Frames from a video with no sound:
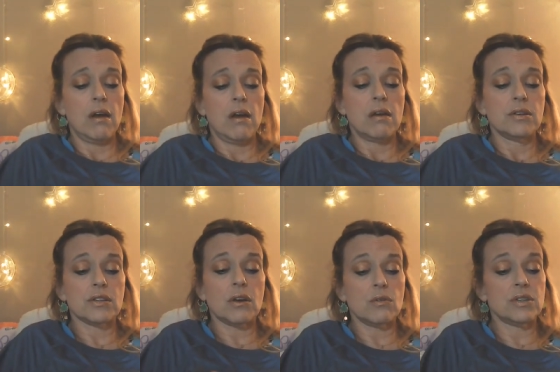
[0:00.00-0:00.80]

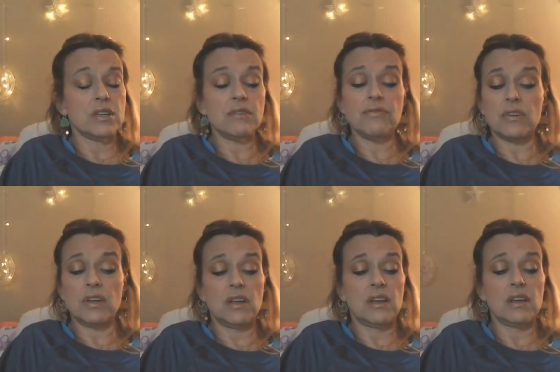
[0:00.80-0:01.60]
So
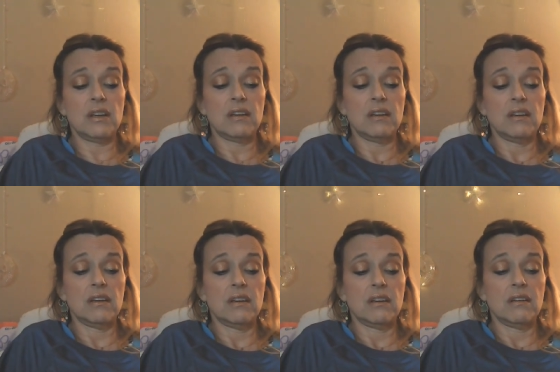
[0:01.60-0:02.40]
Tiffany
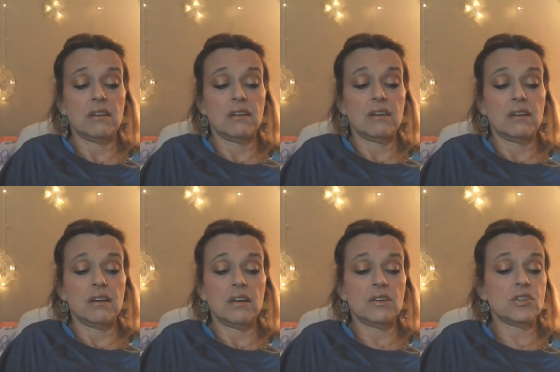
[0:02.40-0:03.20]

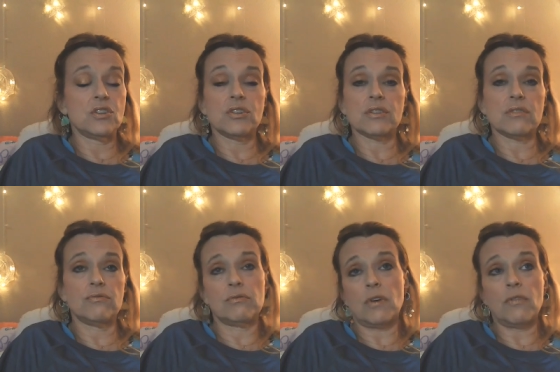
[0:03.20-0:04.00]
is just
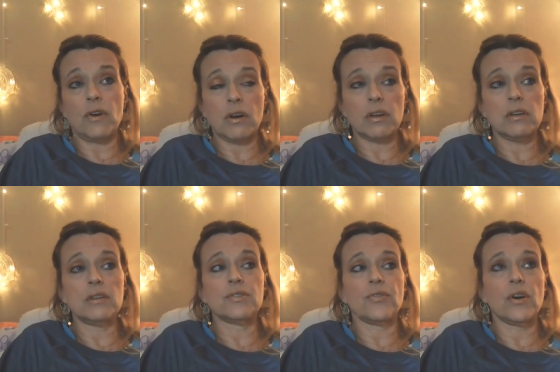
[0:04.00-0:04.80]
Ivanka
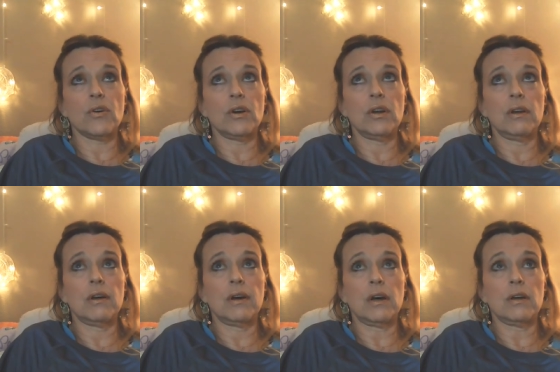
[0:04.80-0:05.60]
is very
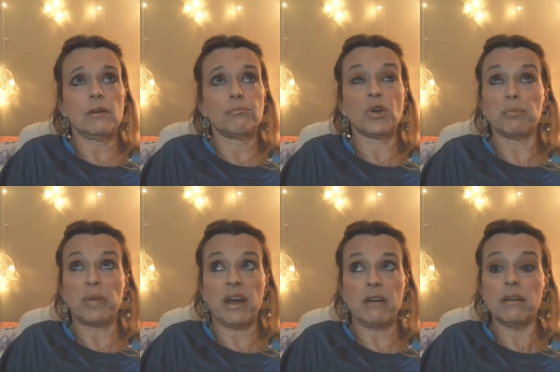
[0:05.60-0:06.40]
uh,
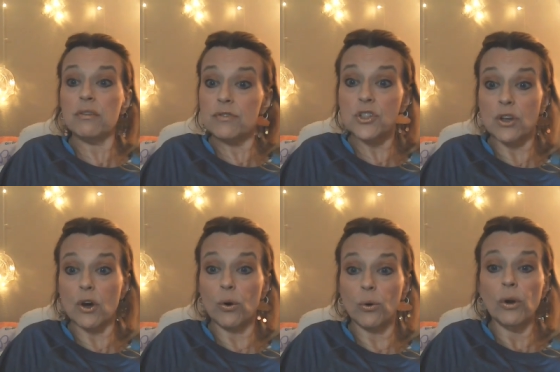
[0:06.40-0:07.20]
competitive.
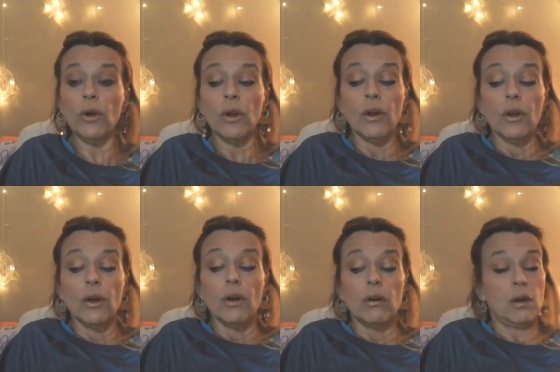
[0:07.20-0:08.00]
So
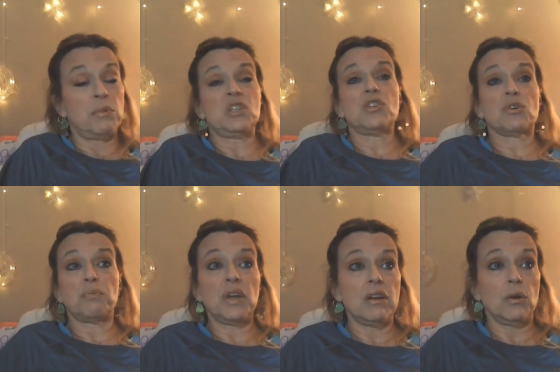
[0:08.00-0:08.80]
I mean, she's
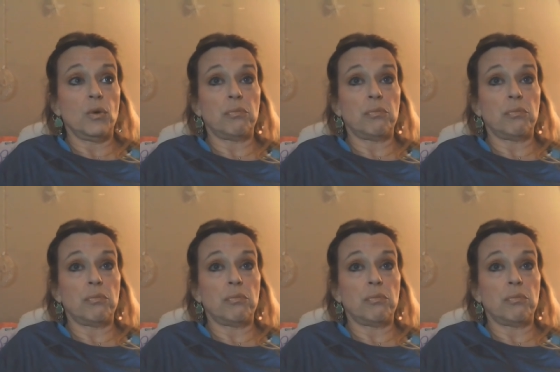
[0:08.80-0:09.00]
competing with